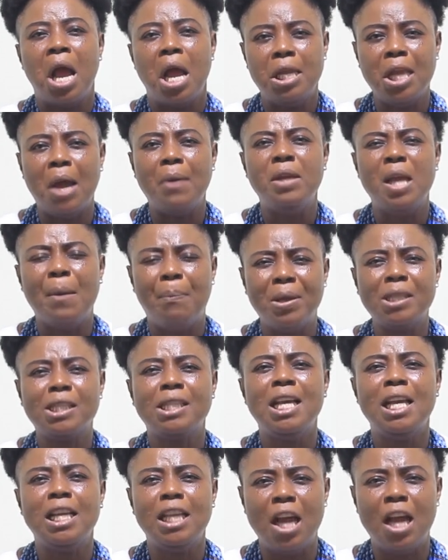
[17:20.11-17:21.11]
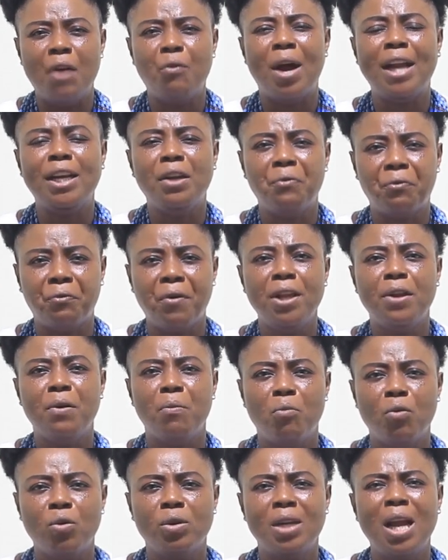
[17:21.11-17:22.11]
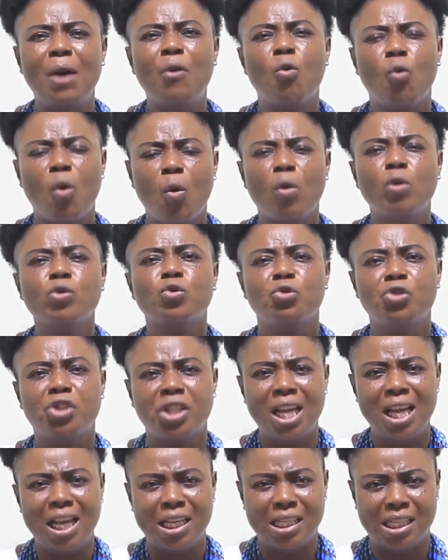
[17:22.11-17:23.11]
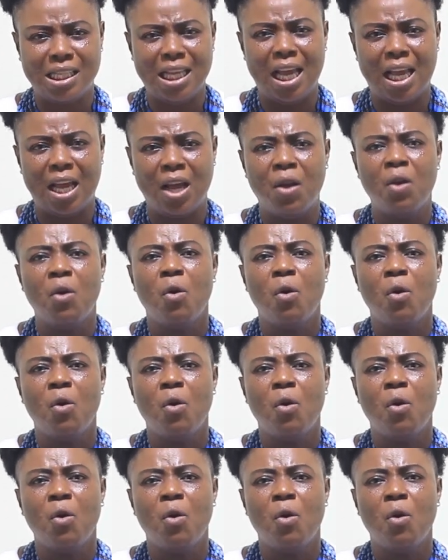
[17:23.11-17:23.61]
you say a radify you moon. Now, also say, or say,